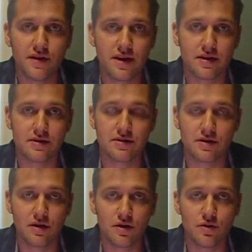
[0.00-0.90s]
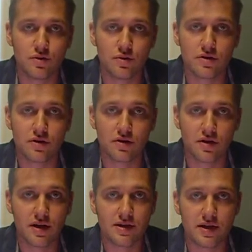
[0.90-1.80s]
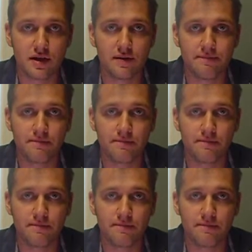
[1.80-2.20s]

vegans use creatine?